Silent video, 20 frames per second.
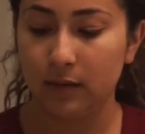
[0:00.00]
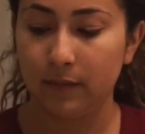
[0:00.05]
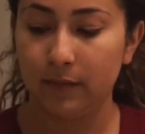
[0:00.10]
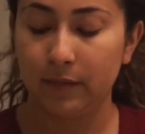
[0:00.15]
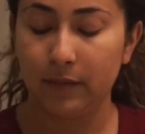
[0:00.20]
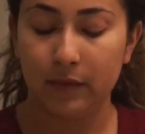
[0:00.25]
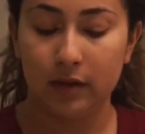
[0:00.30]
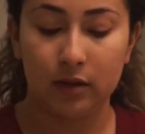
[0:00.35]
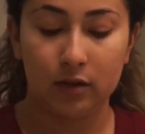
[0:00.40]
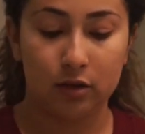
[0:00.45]

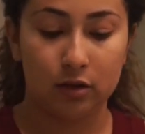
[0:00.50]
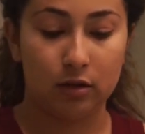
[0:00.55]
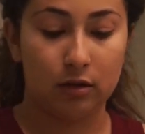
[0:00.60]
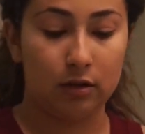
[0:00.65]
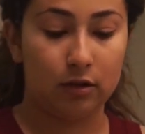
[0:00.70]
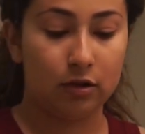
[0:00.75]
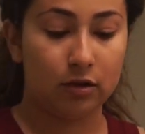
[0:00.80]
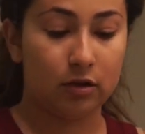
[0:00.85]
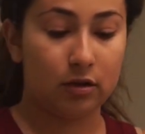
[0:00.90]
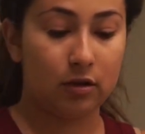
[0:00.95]
So
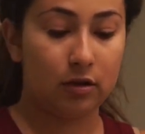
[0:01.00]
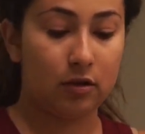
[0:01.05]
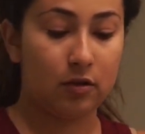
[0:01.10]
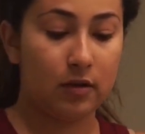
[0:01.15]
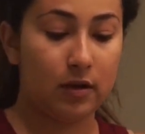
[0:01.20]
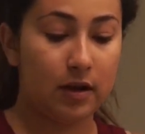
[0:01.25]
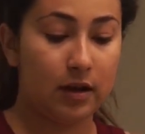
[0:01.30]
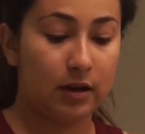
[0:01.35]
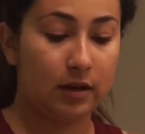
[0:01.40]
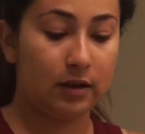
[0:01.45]
I'm just going to go
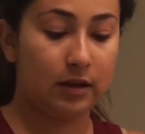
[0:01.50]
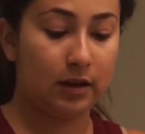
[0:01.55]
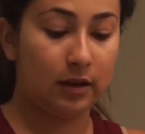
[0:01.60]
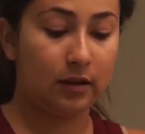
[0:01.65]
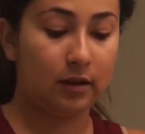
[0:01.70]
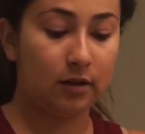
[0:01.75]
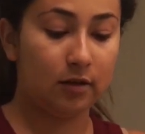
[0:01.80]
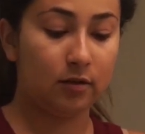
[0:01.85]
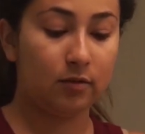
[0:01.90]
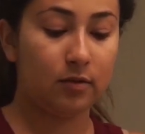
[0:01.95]
ahead and
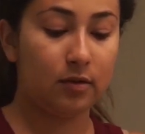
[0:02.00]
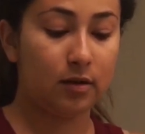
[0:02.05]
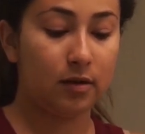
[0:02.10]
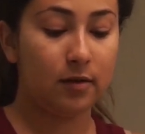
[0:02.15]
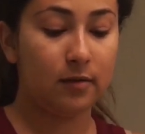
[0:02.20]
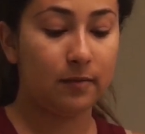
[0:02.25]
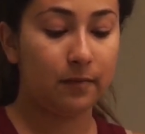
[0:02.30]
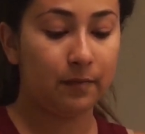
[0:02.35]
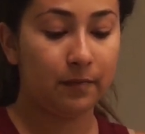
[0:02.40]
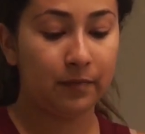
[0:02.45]
take this
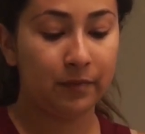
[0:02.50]
one.